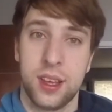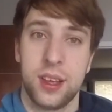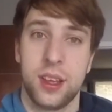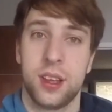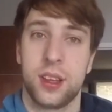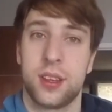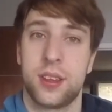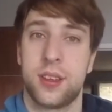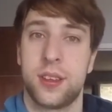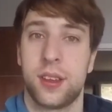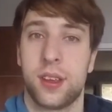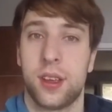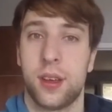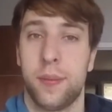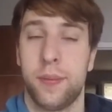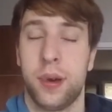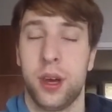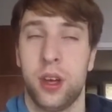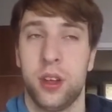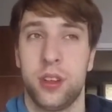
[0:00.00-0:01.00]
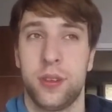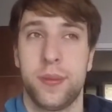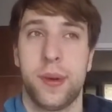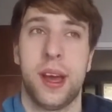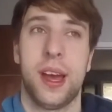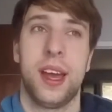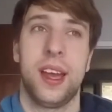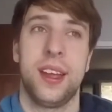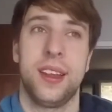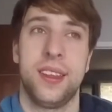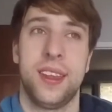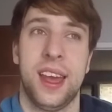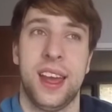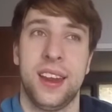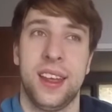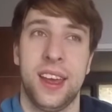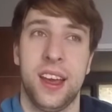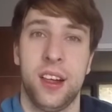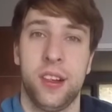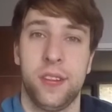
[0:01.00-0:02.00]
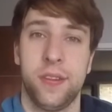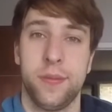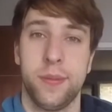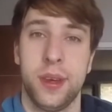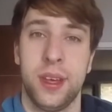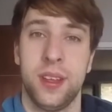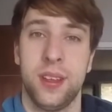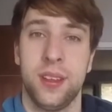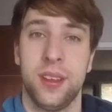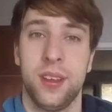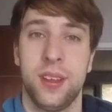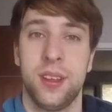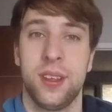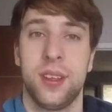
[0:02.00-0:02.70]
It's composed by Danny Elfman,